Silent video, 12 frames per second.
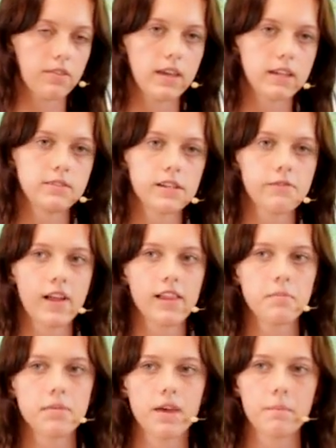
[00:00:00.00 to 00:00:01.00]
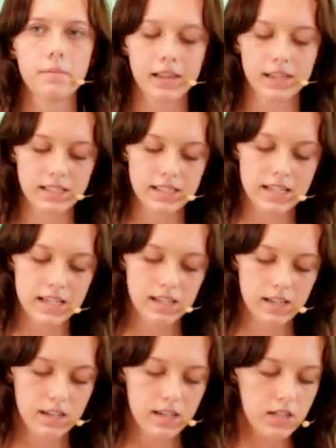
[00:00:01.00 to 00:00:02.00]
They develop the
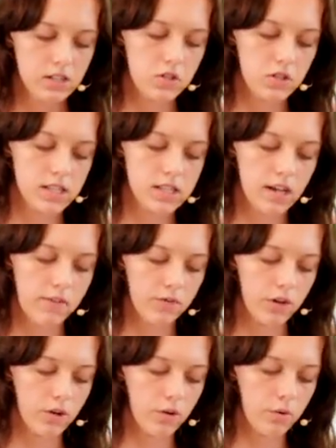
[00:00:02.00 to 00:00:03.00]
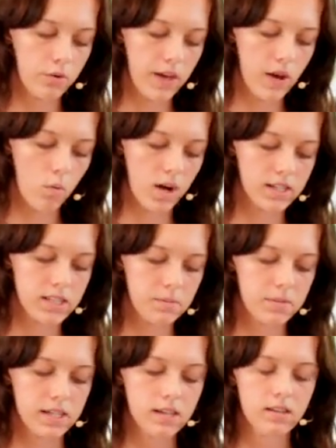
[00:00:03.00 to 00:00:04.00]
ability to discover who they want to
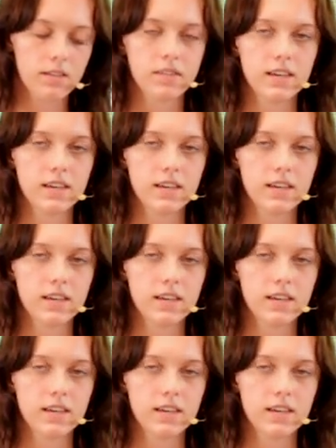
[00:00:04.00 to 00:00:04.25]
be.